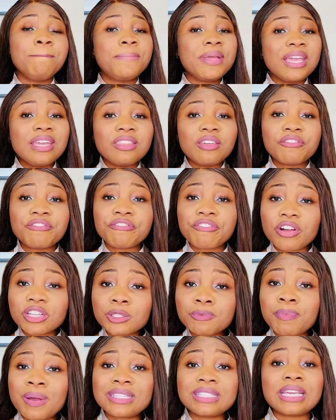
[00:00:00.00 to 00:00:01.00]
Be the
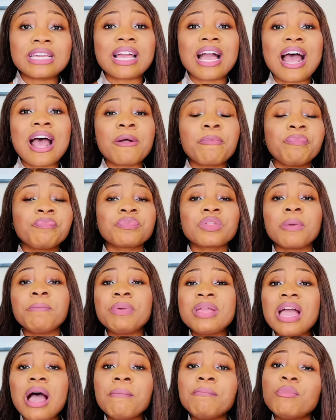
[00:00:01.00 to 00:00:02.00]
first partaker.
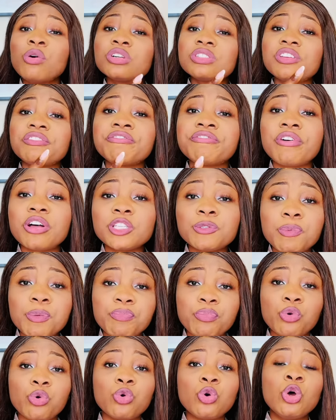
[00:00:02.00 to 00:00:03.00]
Be among the first
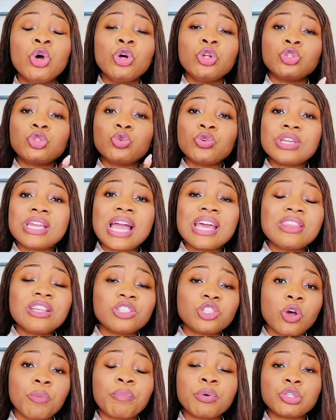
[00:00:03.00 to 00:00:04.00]
people to get
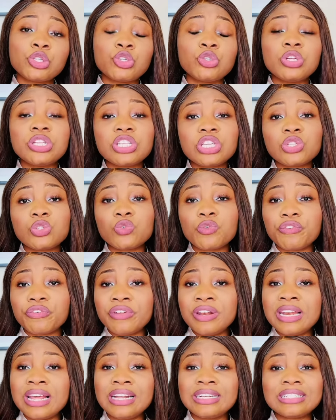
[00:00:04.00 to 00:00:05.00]
this opportunity to
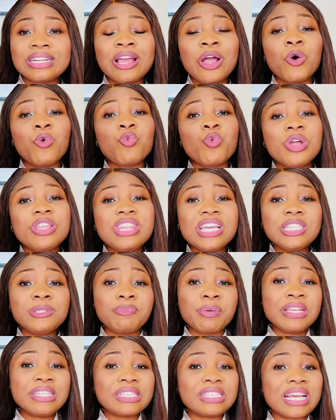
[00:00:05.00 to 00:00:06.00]
Finland. With this
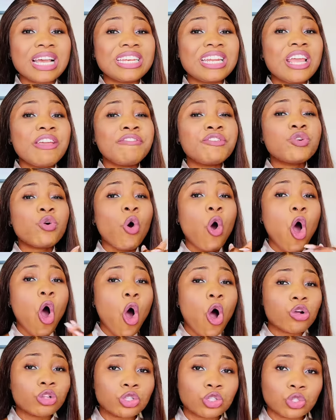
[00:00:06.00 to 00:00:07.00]
being said, if you
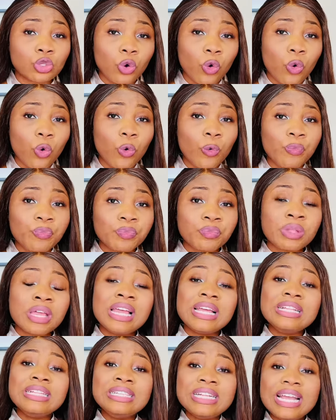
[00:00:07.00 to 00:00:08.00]
also
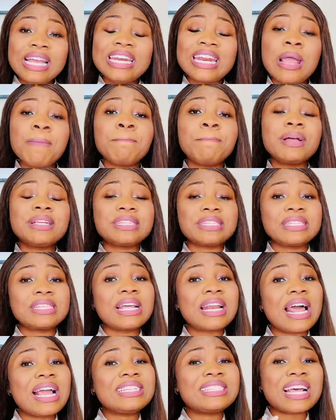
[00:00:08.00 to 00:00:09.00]
need a
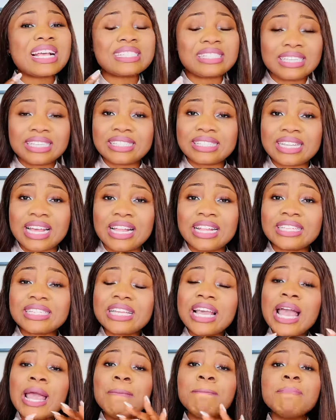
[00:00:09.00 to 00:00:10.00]
personalized
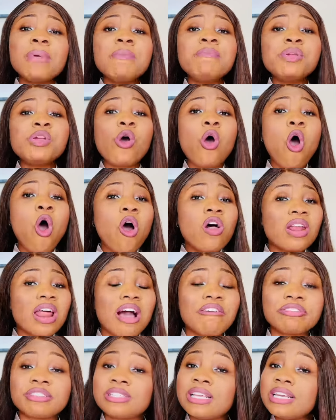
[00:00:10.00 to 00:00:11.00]
assistant, maybe all
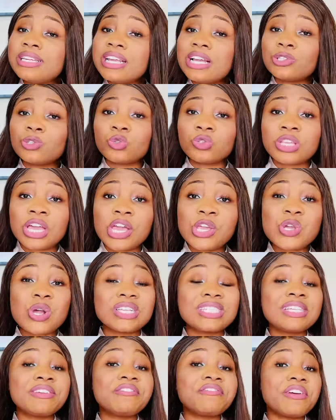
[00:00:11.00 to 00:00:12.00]
I've said here today, you
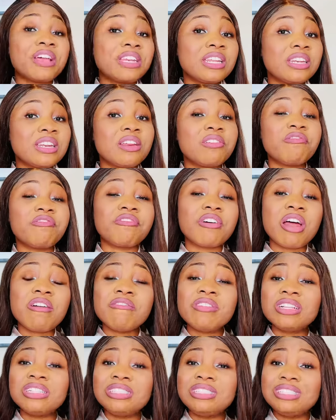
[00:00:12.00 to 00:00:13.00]
are still finding it
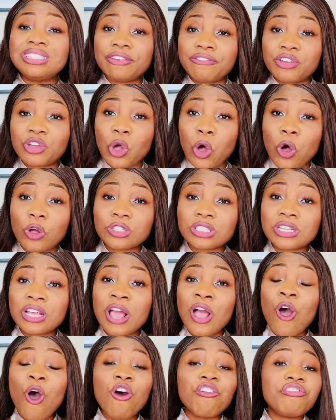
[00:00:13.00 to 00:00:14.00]
very difficult
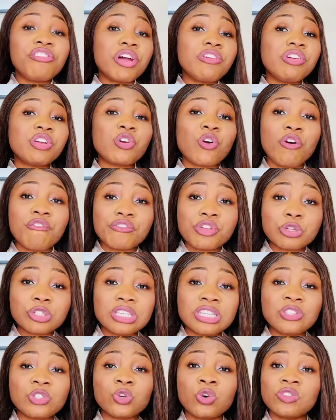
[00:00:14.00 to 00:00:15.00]
or very
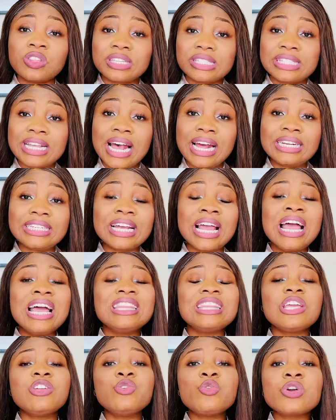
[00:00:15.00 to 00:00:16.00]
confusing to understand,
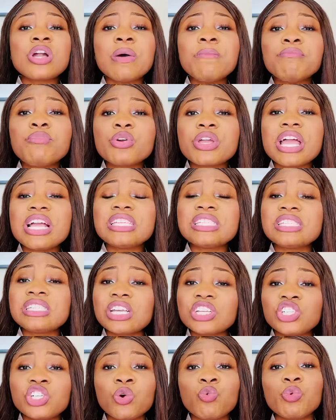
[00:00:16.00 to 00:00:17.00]
then you can book a
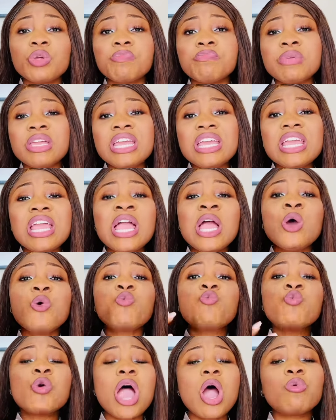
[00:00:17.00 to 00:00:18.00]
session with me
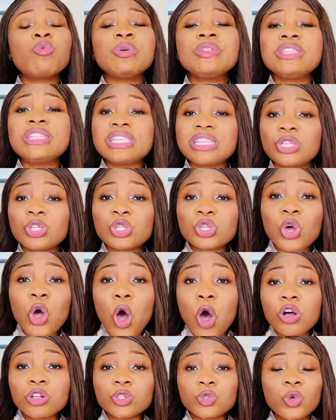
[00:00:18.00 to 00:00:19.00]
where we
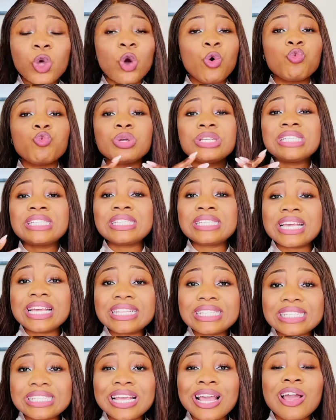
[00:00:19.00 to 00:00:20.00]
discuss, we
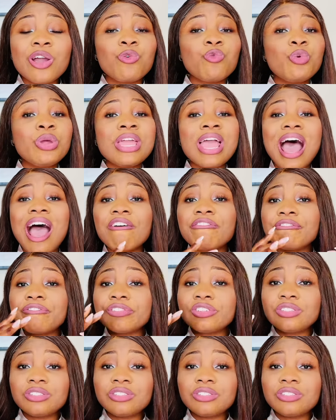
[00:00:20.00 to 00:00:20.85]
sit, we have